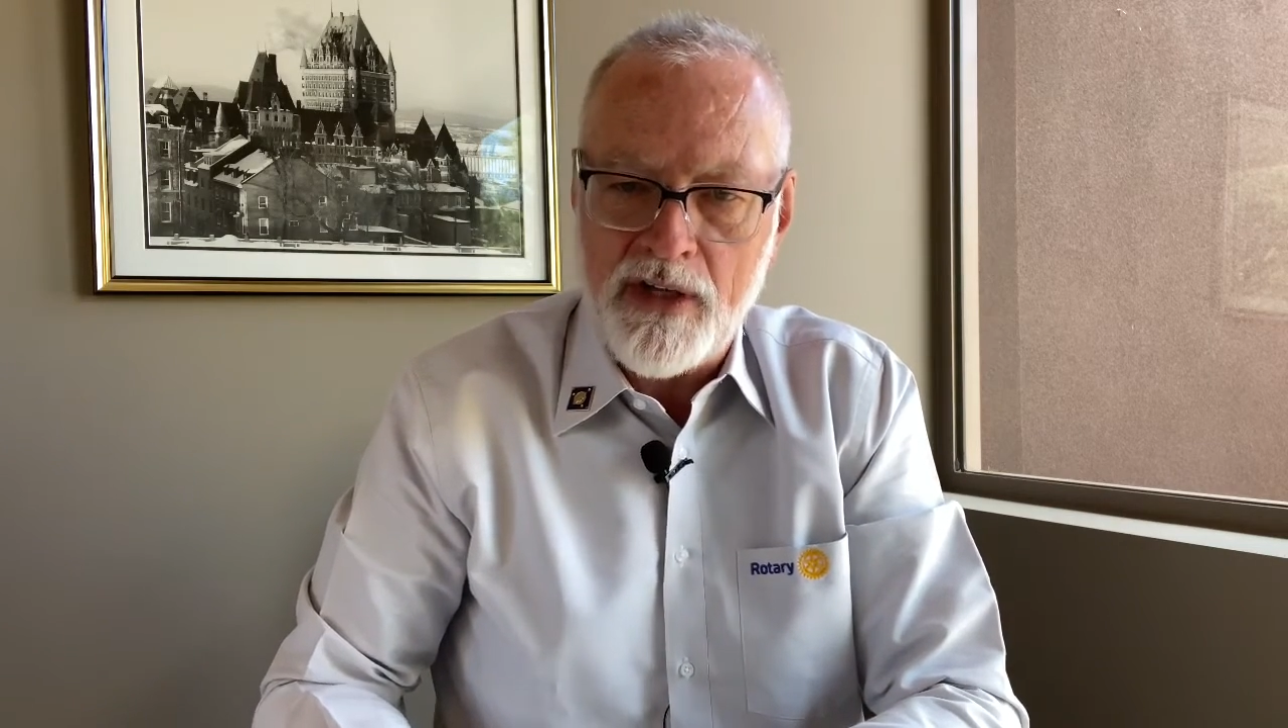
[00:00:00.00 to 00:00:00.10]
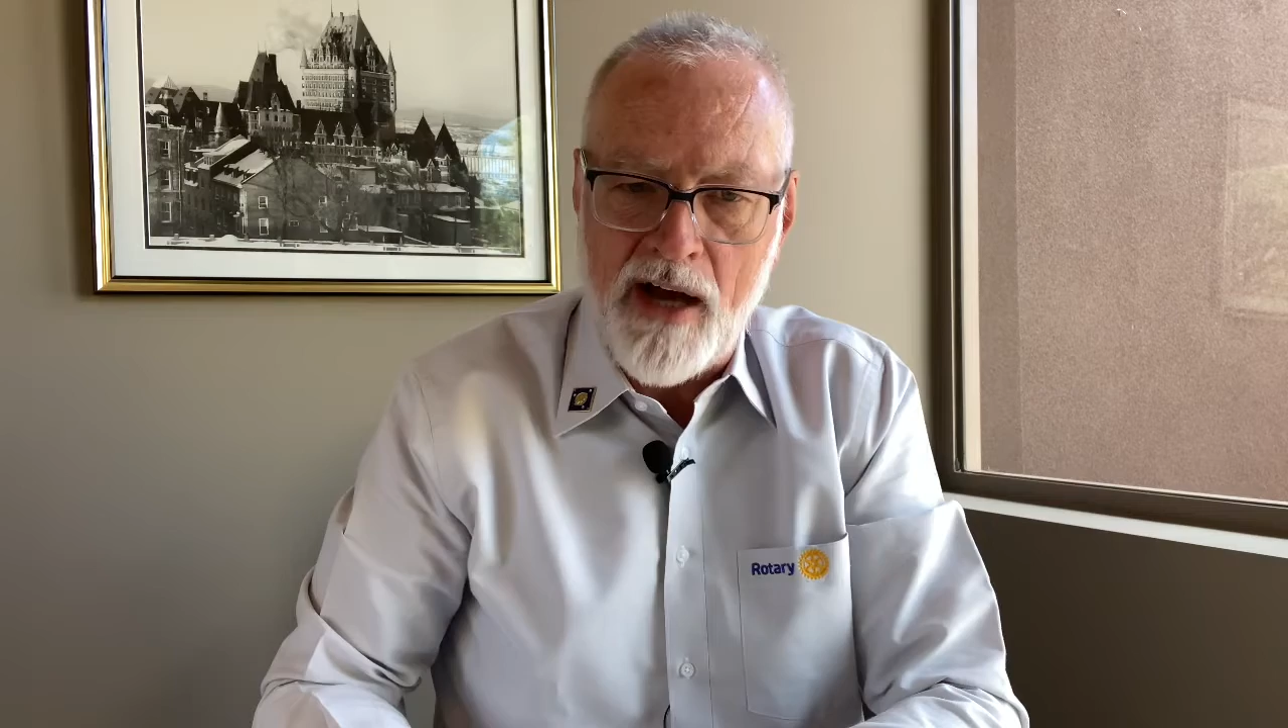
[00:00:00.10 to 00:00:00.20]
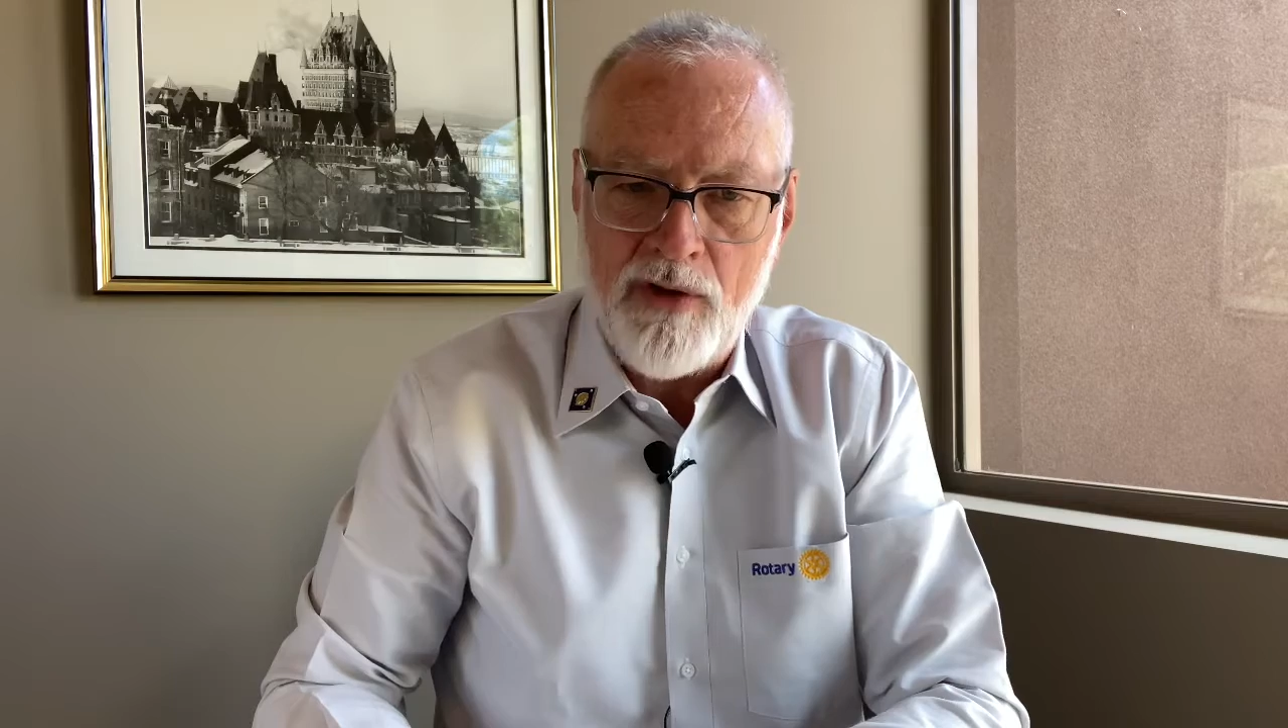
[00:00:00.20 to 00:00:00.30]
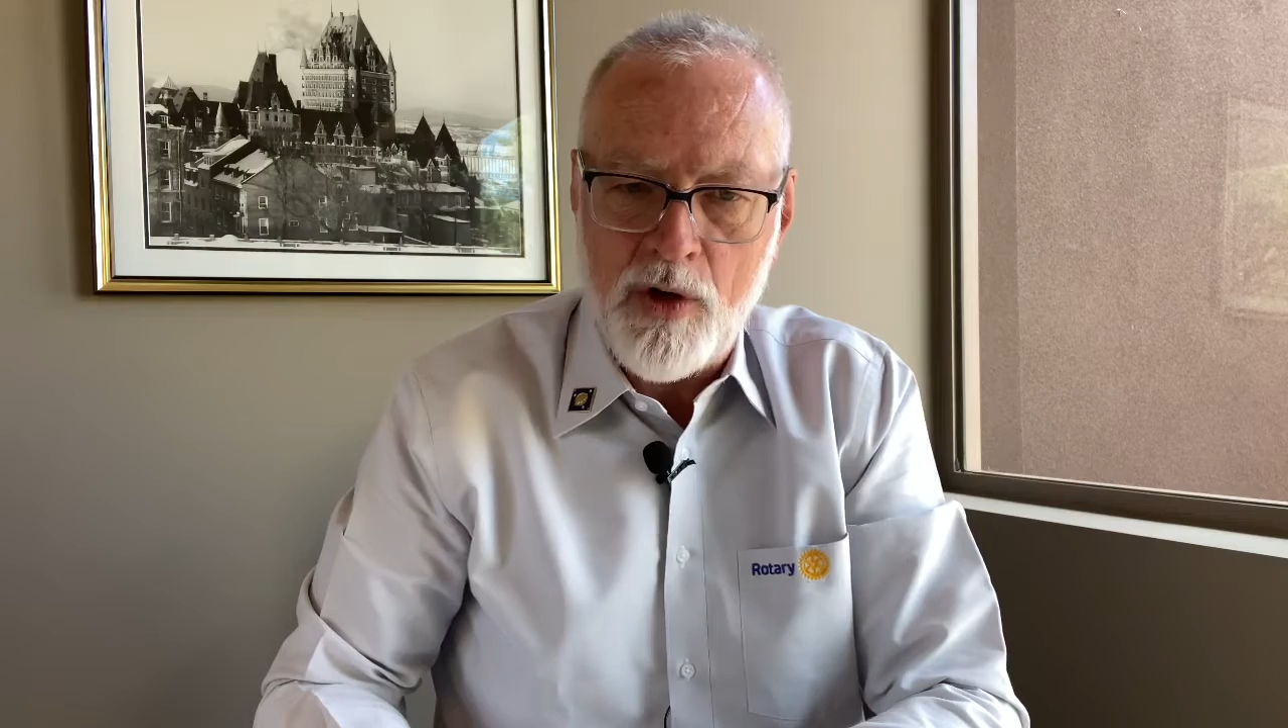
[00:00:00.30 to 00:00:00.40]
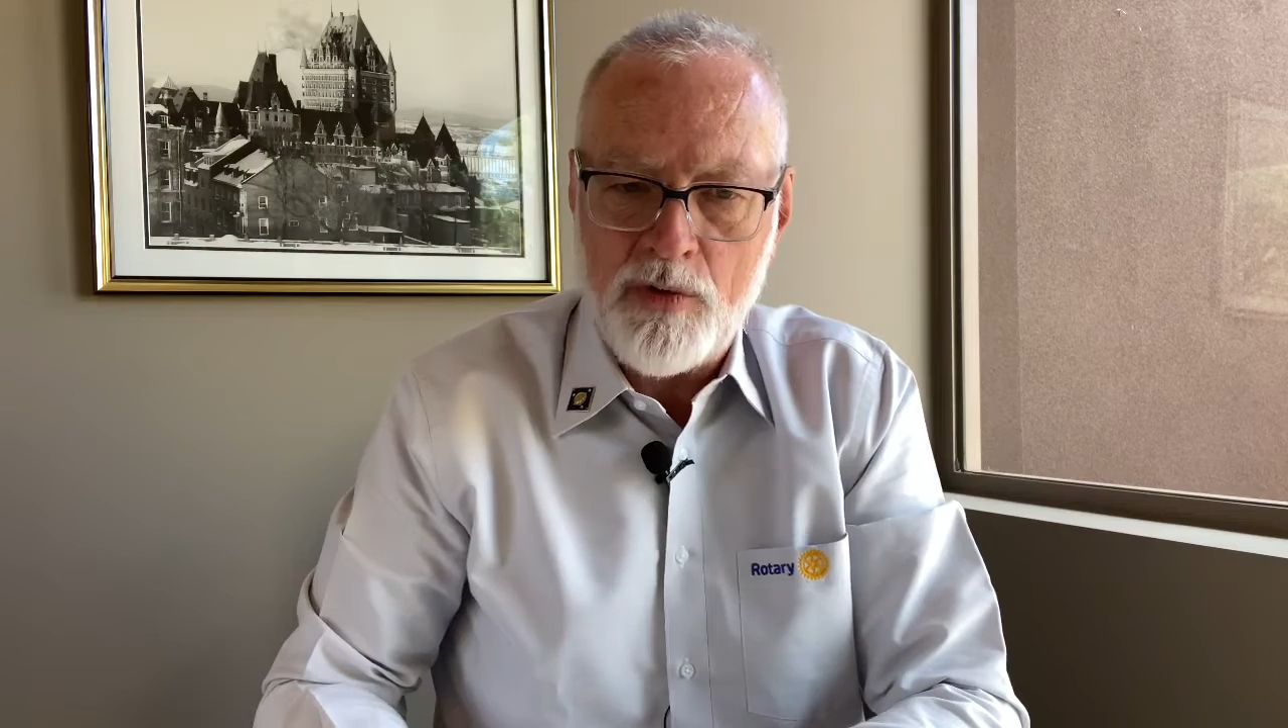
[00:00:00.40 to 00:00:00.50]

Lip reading: Navajo